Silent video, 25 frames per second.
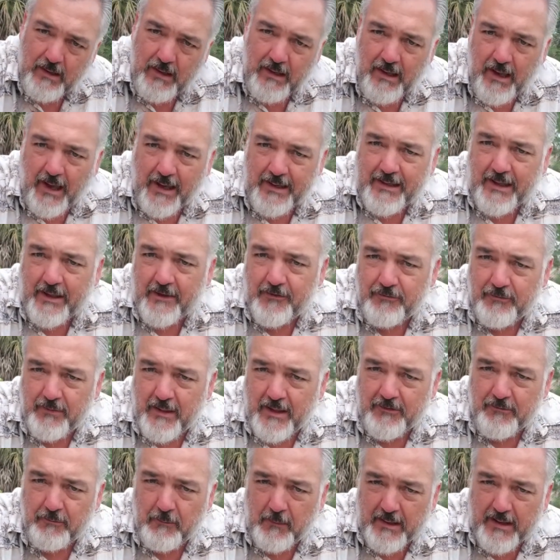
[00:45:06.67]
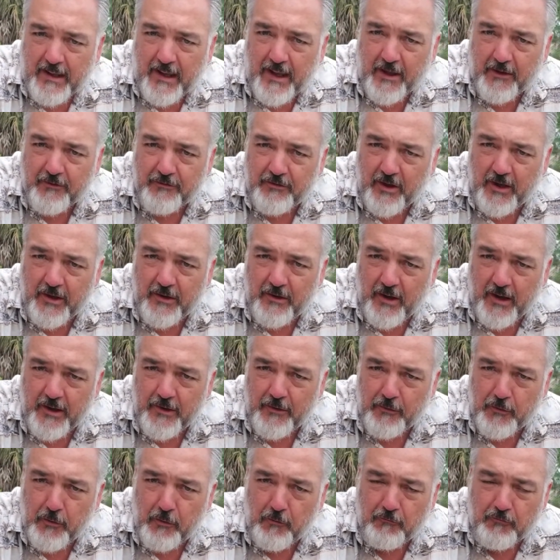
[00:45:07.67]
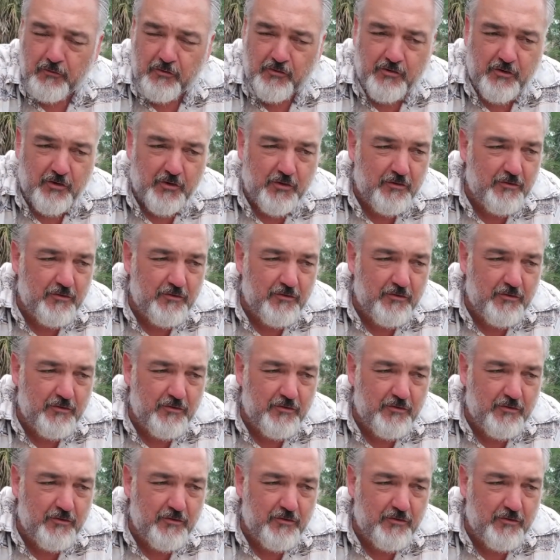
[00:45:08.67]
I guess that's my guess. I don't know for sure.